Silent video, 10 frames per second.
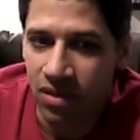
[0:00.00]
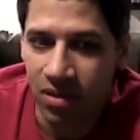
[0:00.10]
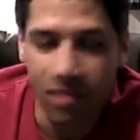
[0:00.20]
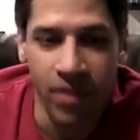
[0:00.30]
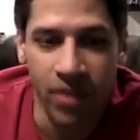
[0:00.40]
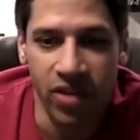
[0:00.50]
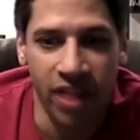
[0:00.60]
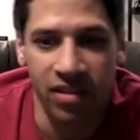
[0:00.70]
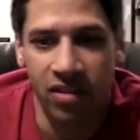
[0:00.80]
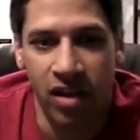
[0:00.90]
He's
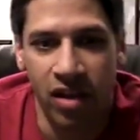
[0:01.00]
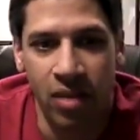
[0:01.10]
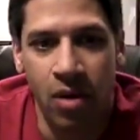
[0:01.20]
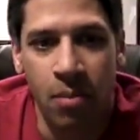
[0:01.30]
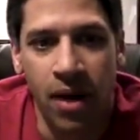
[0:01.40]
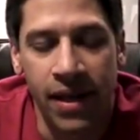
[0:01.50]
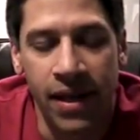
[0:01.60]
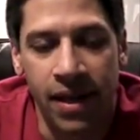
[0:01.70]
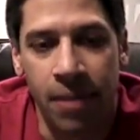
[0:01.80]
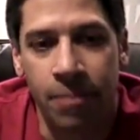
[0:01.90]
basically talking about
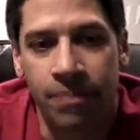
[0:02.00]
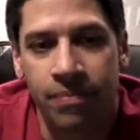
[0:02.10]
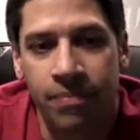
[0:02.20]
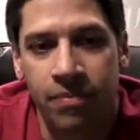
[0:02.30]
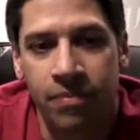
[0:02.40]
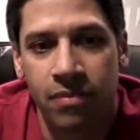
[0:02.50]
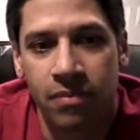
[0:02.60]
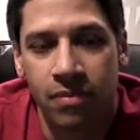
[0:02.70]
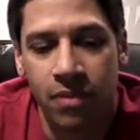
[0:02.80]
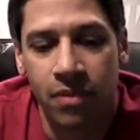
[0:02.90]
my
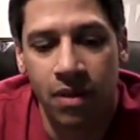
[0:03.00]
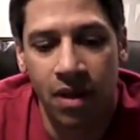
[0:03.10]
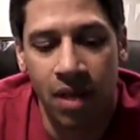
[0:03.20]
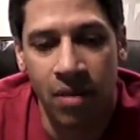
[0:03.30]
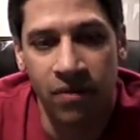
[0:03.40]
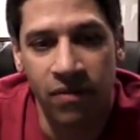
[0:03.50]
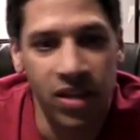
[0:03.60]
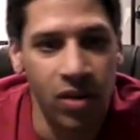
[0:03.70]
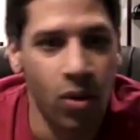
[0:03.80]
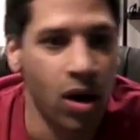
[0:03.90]
my
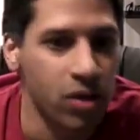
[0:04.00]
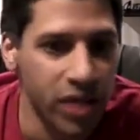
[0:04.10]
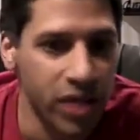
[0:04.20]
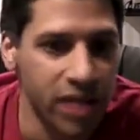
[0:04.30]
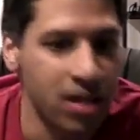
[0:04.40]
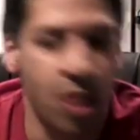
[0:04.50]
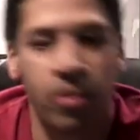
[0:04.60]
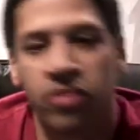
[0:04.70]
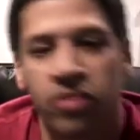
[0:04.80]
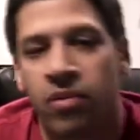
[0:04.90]
video on looking at the
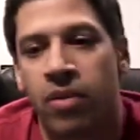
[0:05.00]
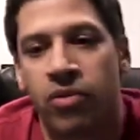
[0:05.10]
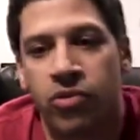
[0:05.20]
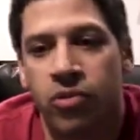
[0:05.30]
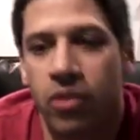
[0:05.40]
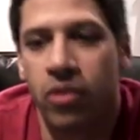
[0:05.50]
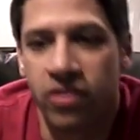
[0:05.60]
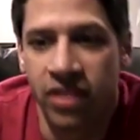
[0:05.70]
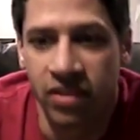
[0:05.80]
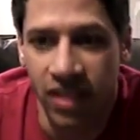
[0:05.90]
numbers from other YouTubers
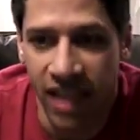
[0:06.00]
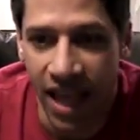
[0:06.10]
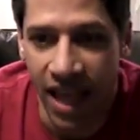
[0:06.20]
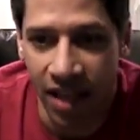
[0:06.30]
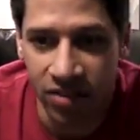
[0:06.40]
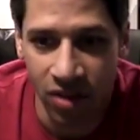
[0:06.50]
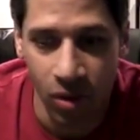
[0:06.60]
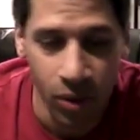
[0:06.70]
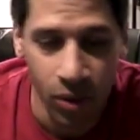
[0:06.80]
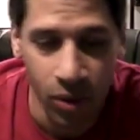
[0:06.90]
and things like that.
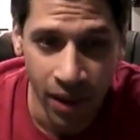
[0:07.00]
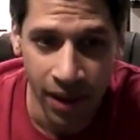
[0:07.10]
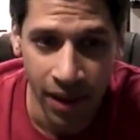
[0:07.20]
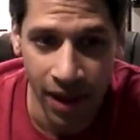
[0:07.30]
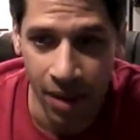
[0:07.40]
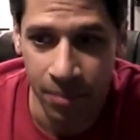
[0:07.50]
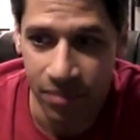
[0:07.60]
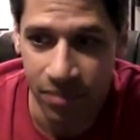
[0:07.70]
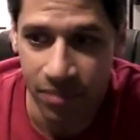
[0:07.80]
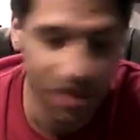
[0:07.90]
So, and
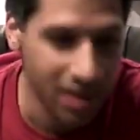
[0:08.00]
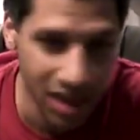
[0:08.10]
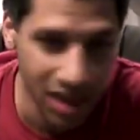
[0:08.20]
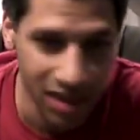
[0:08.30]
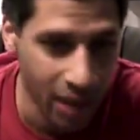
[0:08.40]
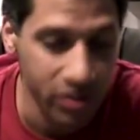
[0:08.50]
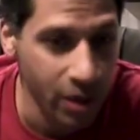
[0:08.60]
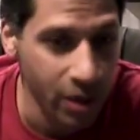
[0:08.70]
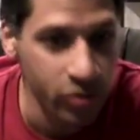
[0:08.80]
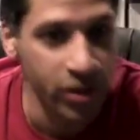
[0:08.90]
that
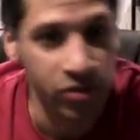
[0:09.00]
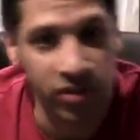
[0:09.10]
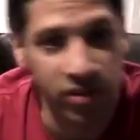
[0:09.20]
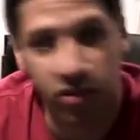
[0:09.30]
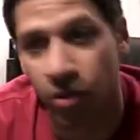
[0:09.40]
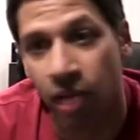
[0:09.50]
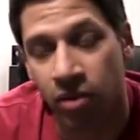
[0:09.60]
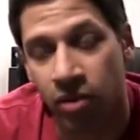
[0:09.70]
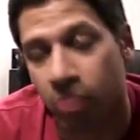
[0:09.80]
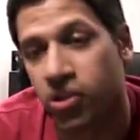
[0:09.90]
was really interesting too. And I
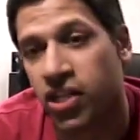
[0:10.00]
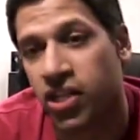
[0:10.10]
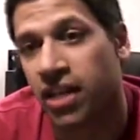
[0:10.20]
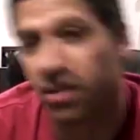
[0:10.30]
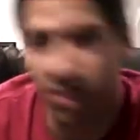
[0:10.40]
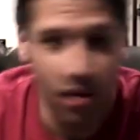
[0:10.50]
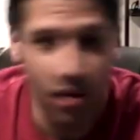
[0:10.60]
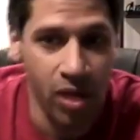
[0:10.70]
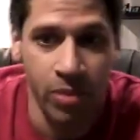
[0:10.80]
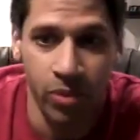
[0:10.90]
really appreciate a
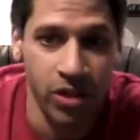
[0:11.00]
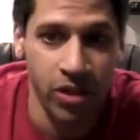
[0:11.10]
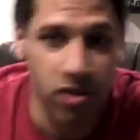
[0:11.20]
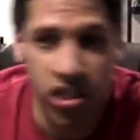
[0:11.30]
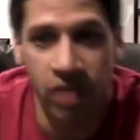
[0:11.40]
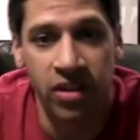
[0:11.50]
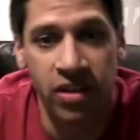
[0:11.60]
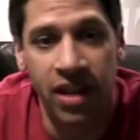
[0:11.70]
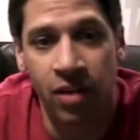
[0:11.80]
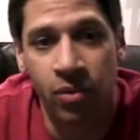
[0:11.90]
lot of people here share the
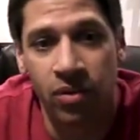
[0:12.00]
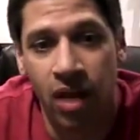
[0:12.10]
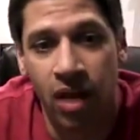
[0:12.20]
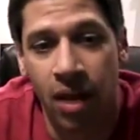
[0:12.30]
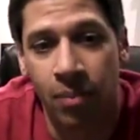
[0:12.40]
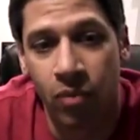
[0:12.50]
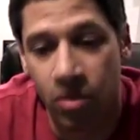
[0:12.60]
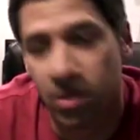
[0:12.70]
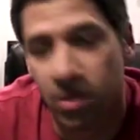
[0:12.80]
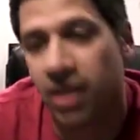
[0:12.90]
data
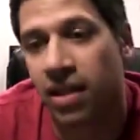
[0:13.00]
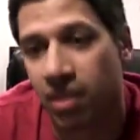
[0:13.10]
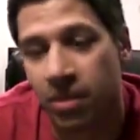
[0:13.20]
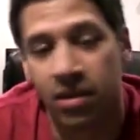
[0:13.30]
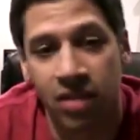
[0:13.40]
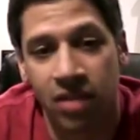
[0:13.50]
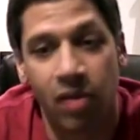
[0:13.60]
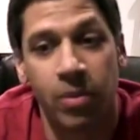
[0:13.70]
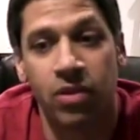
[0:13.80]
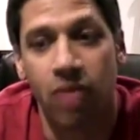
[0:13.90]
with me that let
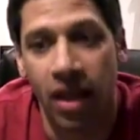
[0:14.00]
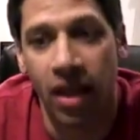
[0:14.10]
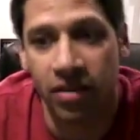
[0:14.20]
me do that.